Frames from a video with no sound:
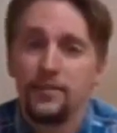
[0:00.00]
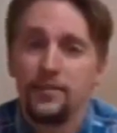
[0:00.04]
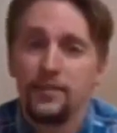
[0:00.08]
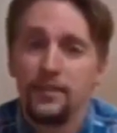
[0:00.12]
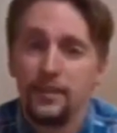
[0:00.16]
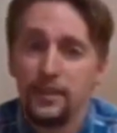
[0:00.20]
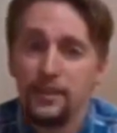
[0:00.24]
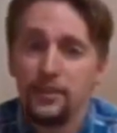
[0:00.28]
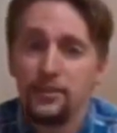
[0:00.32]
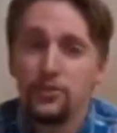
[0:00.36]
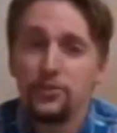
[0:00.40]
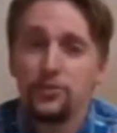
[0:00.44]
The
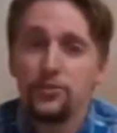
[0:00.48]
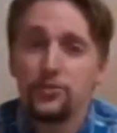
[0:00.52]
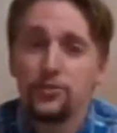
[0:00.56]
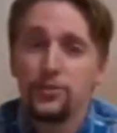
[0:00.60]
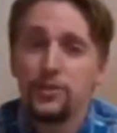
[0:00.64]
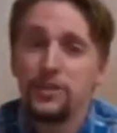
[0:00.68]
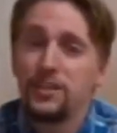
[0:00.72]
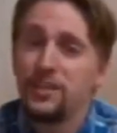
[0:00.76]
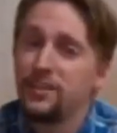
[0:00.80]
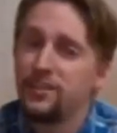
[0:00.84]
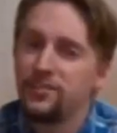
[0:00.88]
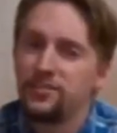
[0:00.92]

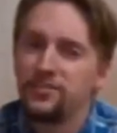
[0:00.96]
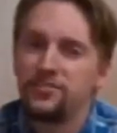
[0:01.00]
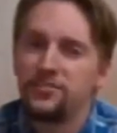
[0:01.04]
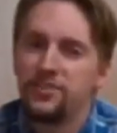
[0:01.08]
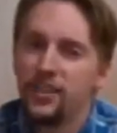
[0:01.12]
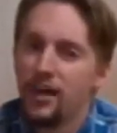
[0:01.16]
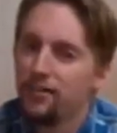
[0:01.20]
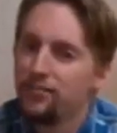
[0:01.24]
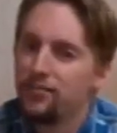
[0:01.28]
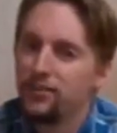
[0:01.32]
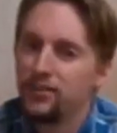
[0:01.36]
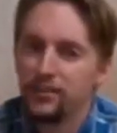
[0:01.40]
industry is
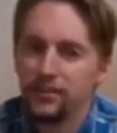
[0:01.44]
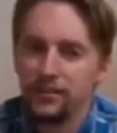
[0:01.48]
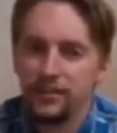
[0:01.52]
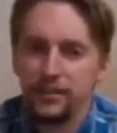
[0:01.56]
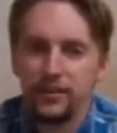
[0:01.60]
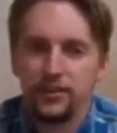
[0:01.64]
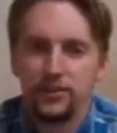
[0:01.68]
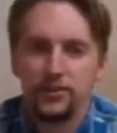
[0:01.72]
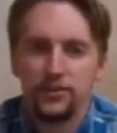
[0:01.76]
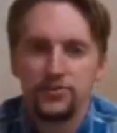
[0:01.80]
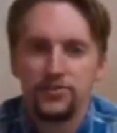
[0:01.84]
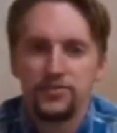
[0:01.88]
definitely
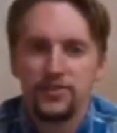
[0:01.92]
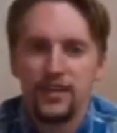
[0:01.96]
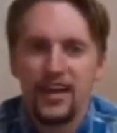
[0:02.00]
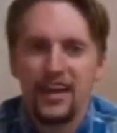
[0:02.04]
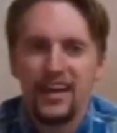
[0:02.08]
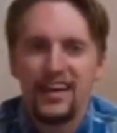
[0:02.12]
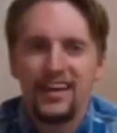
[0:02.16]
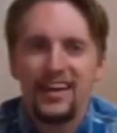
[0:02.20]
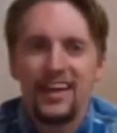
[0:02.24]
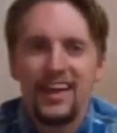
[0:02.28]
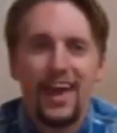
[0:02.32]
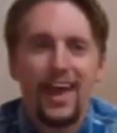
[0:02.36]
here to
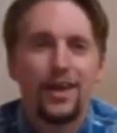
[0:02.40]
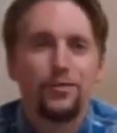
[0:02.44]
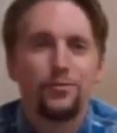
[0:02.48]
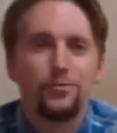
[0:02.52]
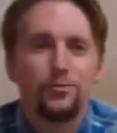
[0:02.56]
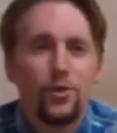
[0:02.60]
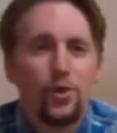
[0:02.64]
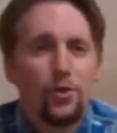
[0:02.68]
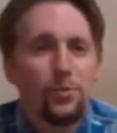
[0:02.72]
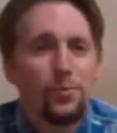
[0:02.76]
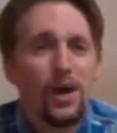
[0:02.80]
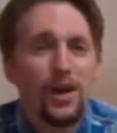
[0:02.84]
stay,
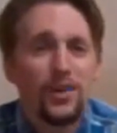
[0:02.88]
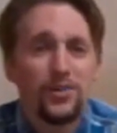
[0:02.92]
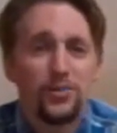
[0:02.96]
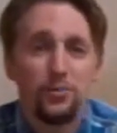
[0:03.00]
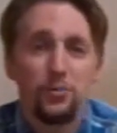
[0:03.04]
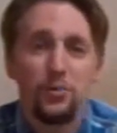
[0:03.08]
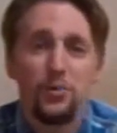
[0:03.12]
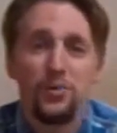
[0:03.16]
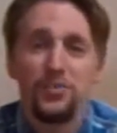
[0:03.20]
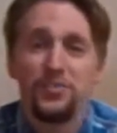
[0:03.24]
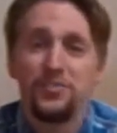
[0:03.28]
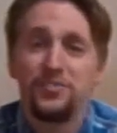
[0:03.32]
and
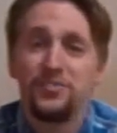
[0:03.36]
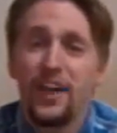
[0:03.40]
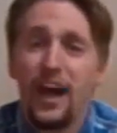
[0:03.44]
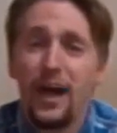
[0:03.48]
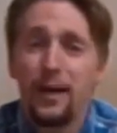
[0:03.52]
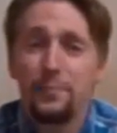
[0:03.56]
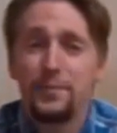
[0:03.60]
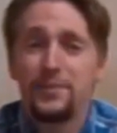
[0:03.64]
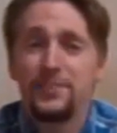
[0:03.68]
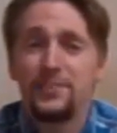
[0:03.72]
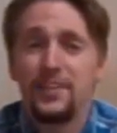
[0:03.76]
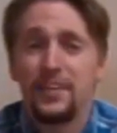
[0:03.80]
robots will
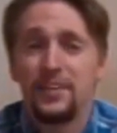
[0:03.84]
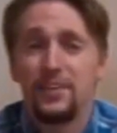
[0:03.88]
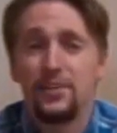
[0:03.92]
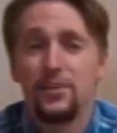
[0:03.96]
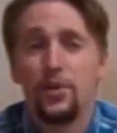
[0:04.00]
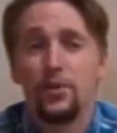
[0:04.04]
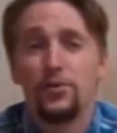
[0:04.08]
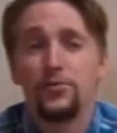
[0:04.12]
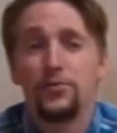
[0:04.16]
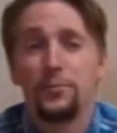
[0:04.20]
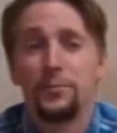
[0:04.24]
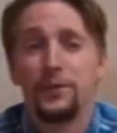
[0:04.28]
not be
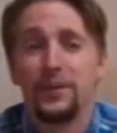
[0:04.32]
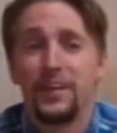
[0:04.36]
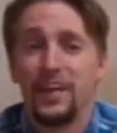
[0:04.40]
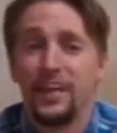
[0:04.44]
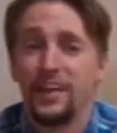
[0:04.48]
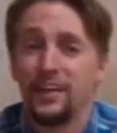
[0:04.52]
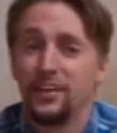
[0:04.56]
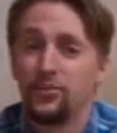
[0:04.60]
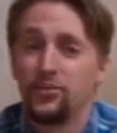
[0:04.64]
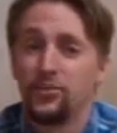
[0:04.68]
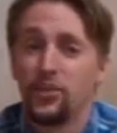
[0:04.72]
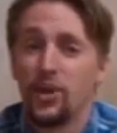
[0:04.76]
taking over
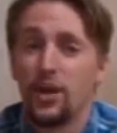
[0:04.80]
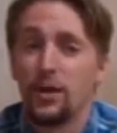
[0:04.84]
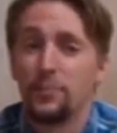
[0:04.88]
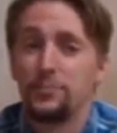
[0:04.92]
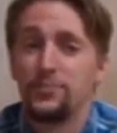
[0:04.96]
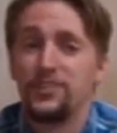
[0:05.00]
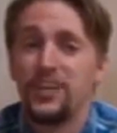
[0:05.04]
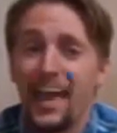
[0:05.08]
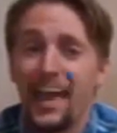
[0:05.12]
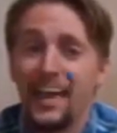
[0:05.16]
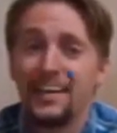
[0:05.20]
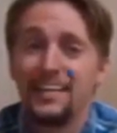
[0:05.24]
mechanic
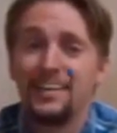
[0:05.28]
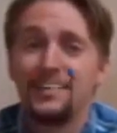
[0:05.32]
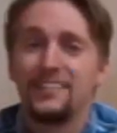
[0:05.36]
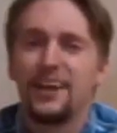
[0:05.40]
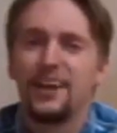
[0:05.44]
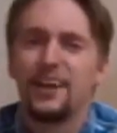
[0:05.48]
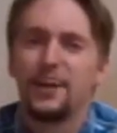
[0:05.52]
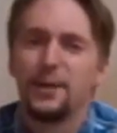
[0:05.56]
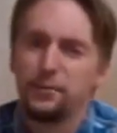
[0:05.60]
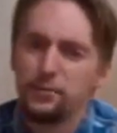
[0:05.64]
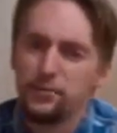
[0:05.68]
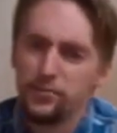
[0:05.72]
jobs
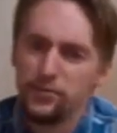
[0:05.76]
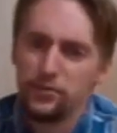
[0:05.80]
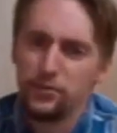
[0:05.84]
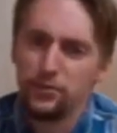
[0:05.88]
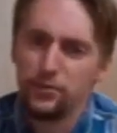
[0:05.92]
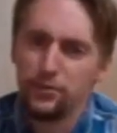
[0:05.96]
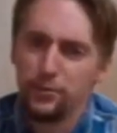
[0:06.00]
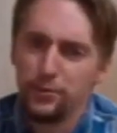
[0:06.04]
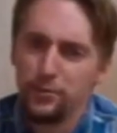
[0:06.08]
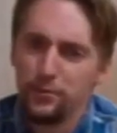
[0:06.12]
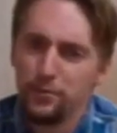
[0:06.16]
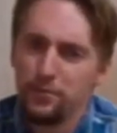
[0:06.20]
anytime soon.